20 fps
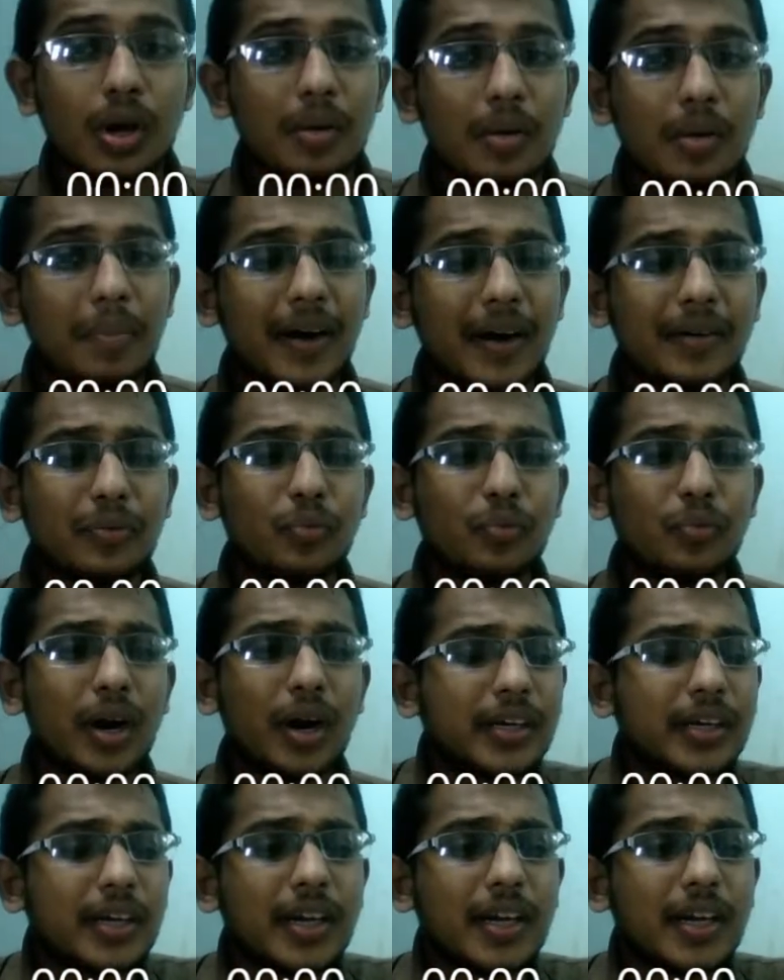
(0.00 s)
But what
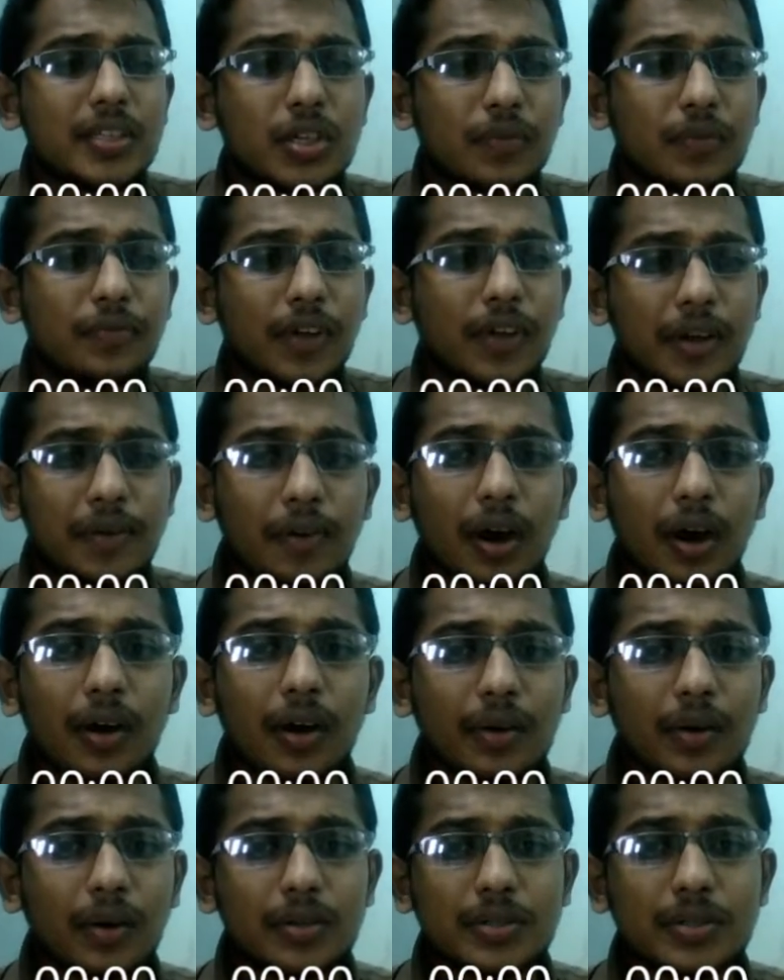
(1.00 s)
in case of evolved
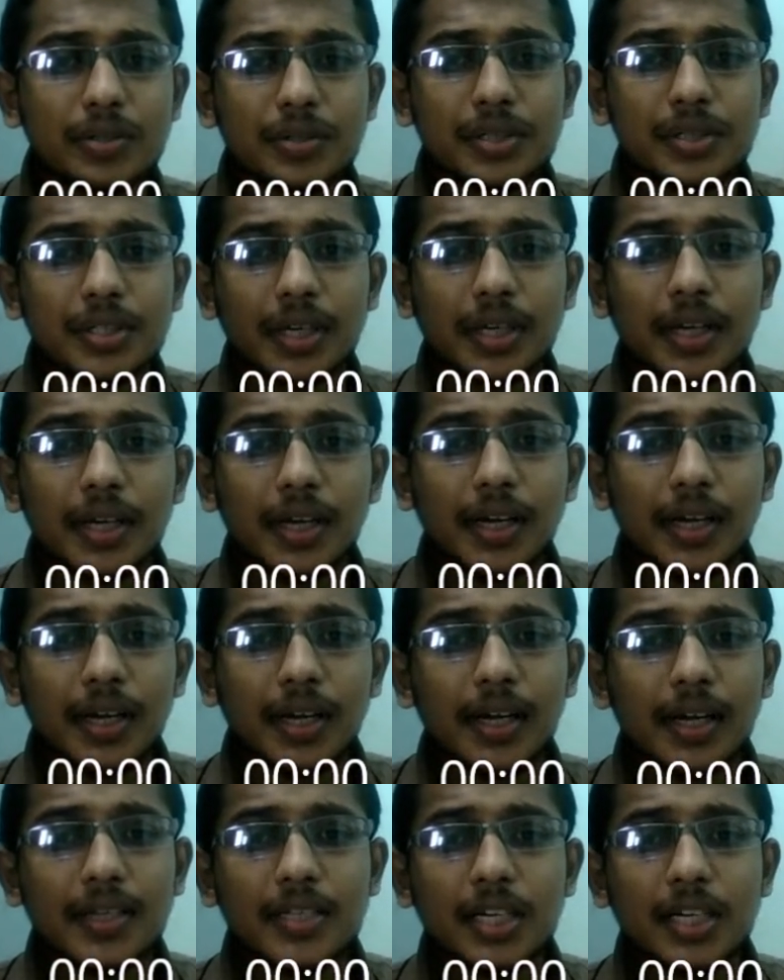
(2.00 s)
constitution?
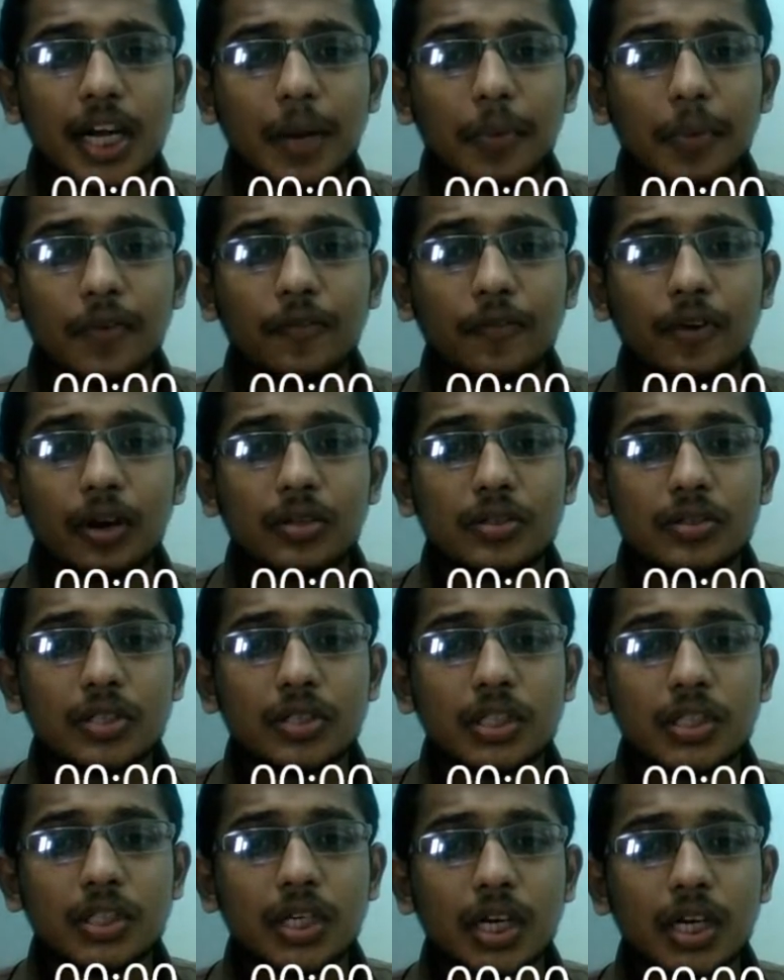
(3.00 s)
It is a type of
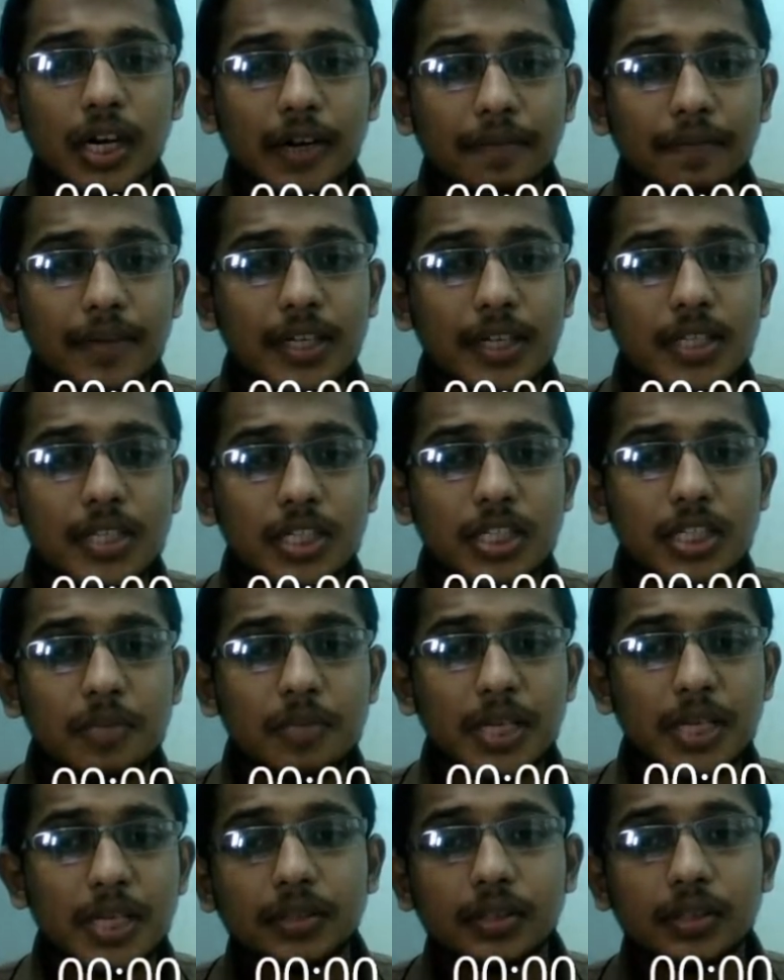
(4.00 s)
constitution in
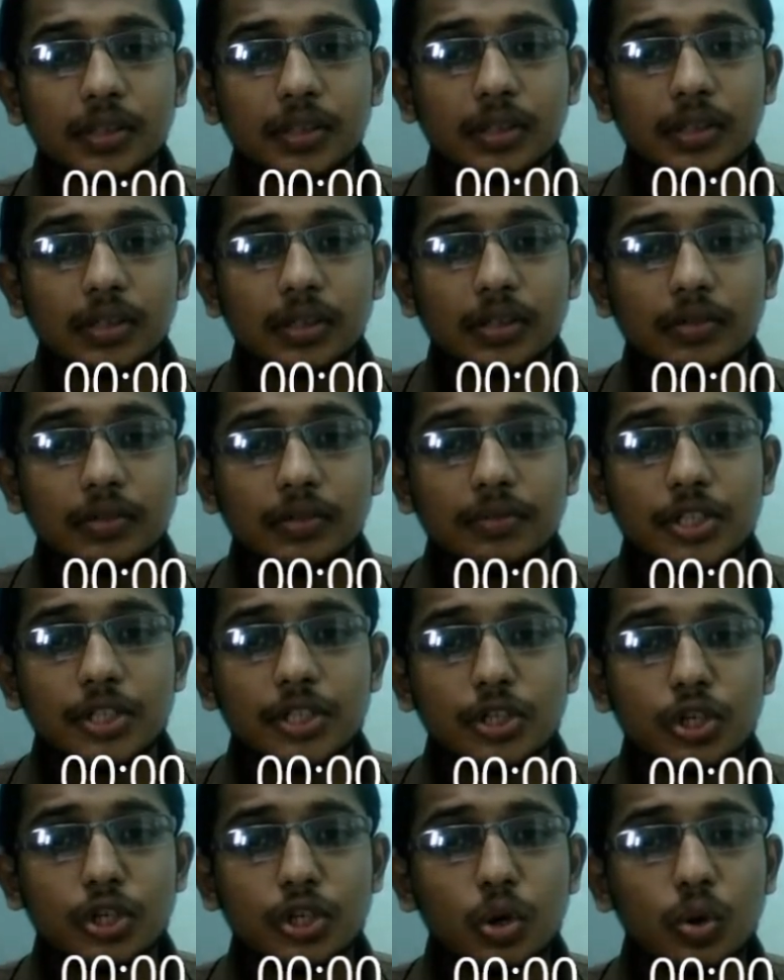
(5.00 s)
which
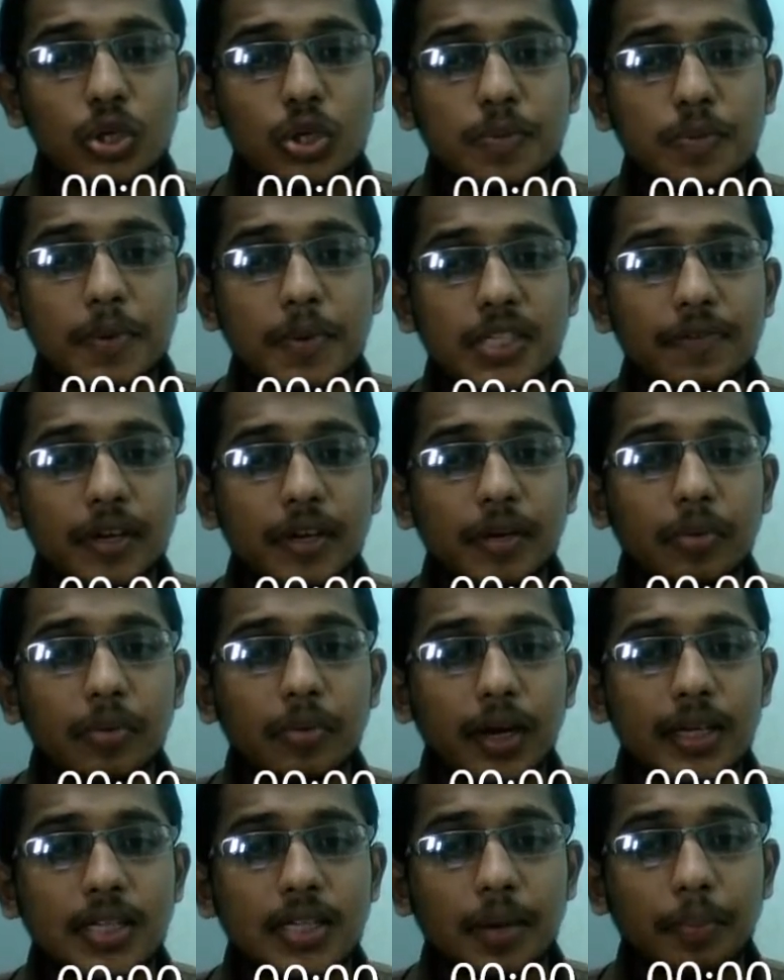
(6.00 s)
no specific
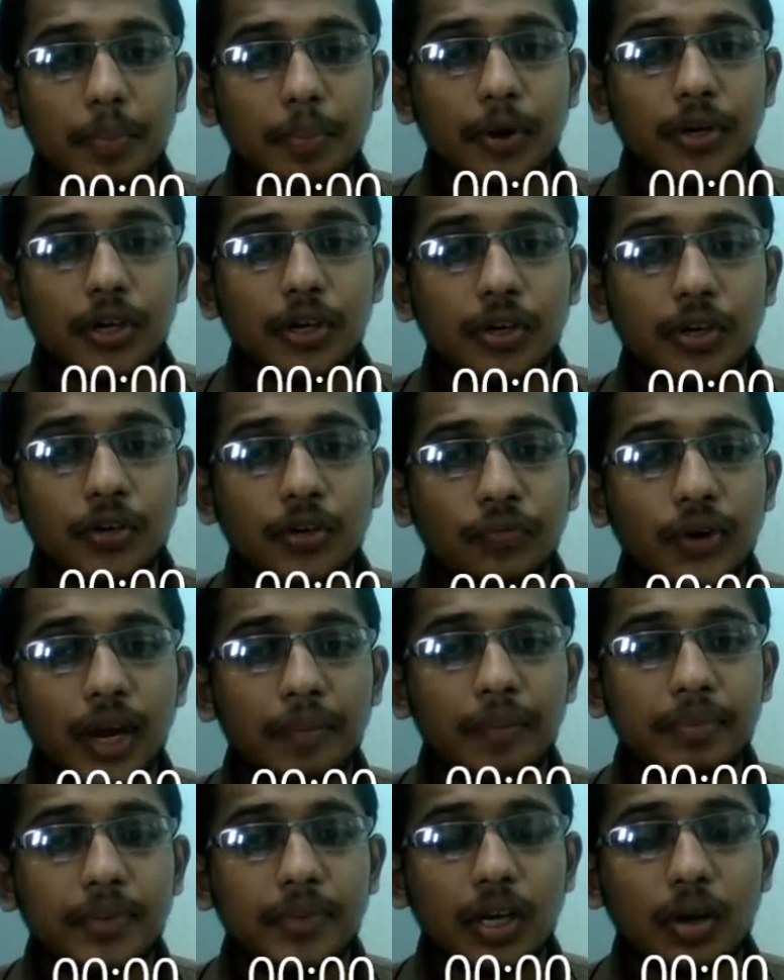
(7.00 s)
body is appointed to
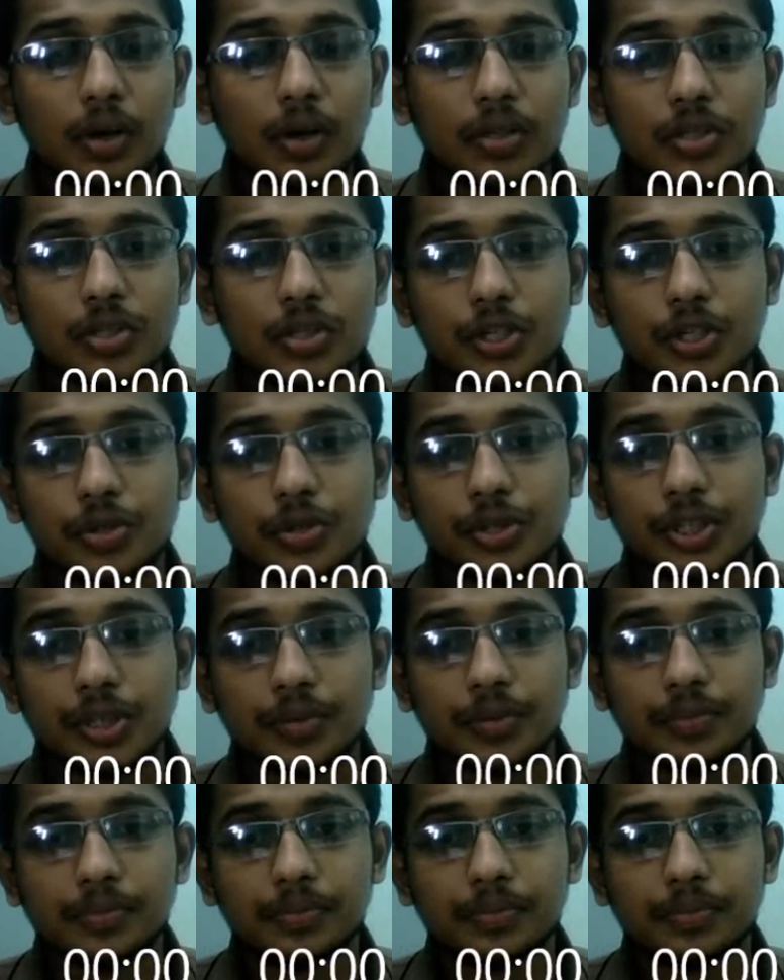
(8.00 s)
frame the constitution,